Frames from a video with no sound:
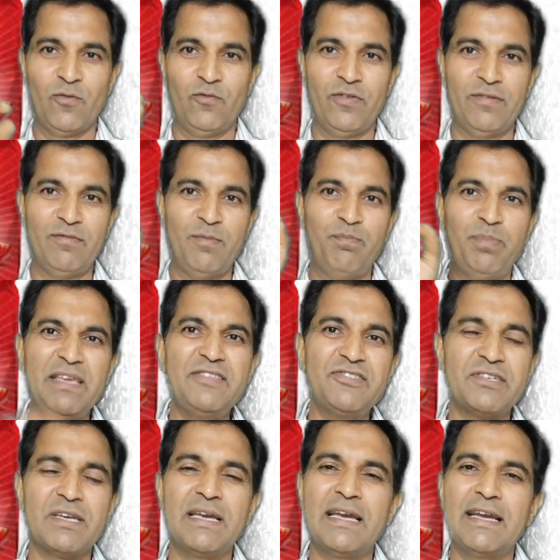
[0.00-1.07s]
When we
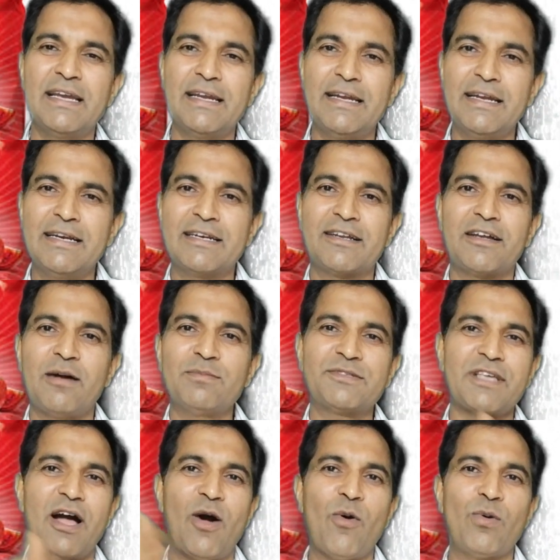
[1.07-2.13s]
pinch, it
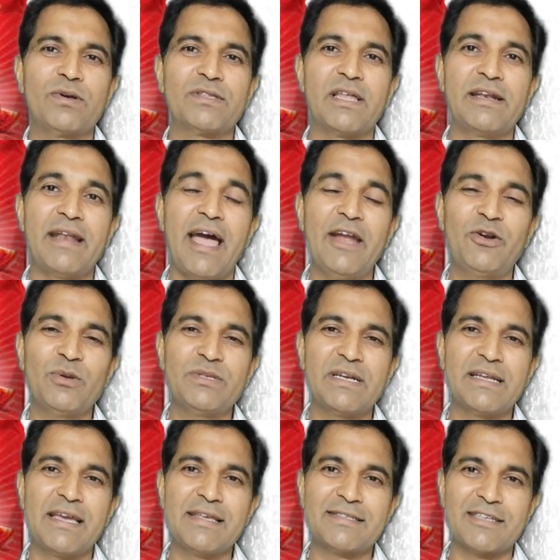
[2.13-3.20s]
comes out, the nitrogen
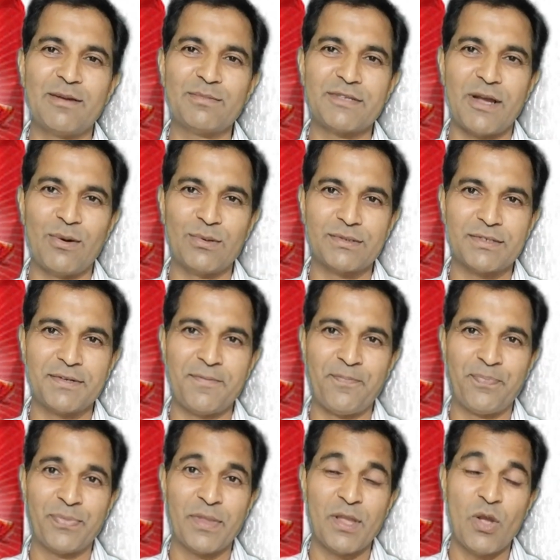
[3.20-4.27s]
gas comes out.
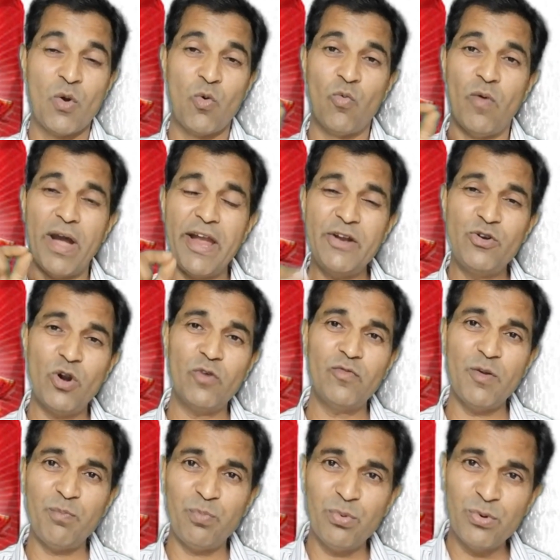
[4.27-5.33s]
Why don't we
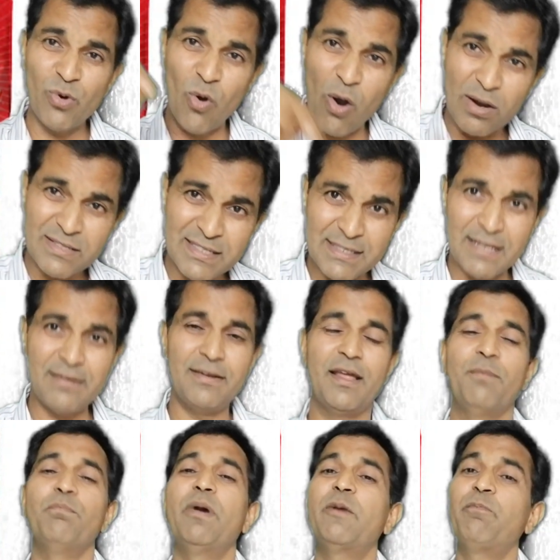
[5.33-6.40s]
put oxygen
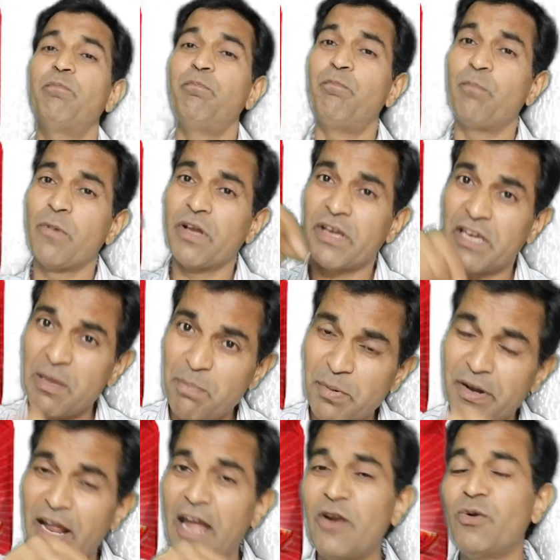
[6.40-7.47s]
but keep
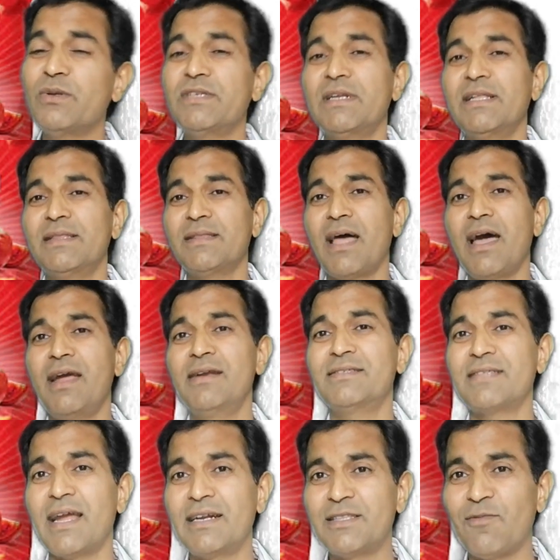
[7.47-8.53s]
nitrogen
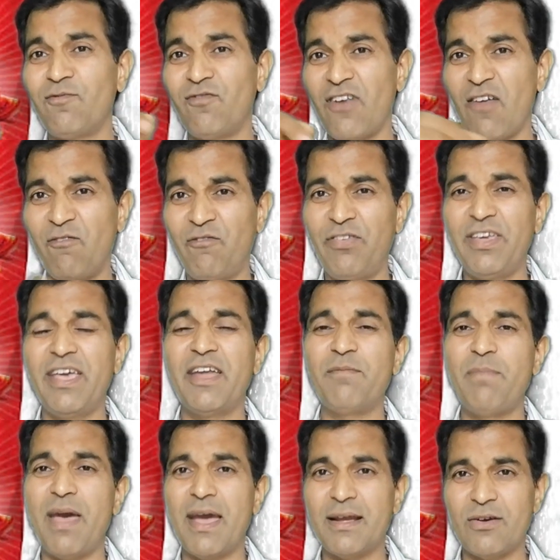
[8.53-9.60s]
inside the fluffier
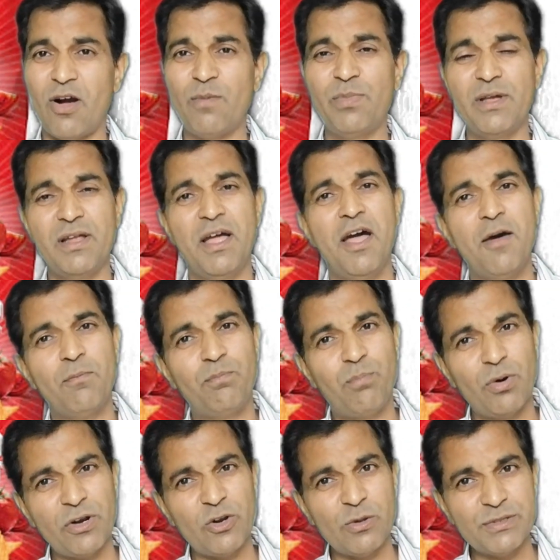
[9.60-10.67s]
bag of the
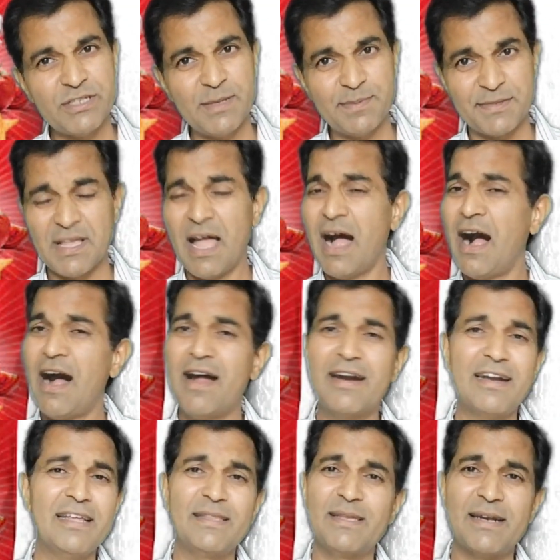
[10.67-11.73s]
potato chips?
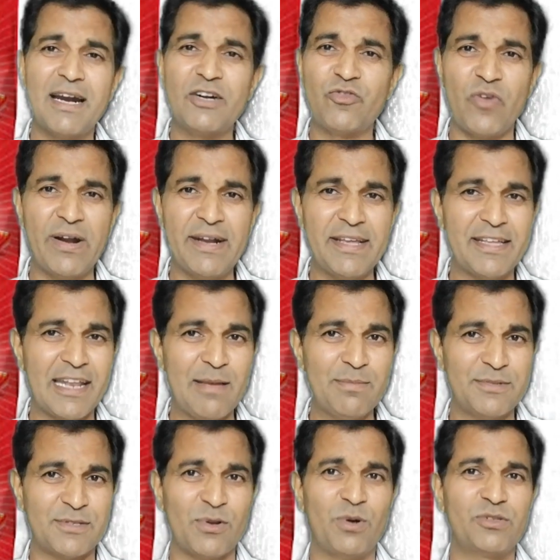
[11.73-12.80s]
Hardly there are 20
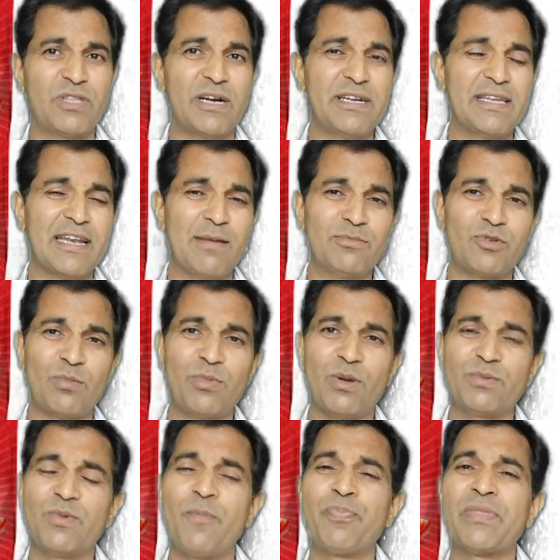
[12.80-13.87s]
grams or 30 grams of the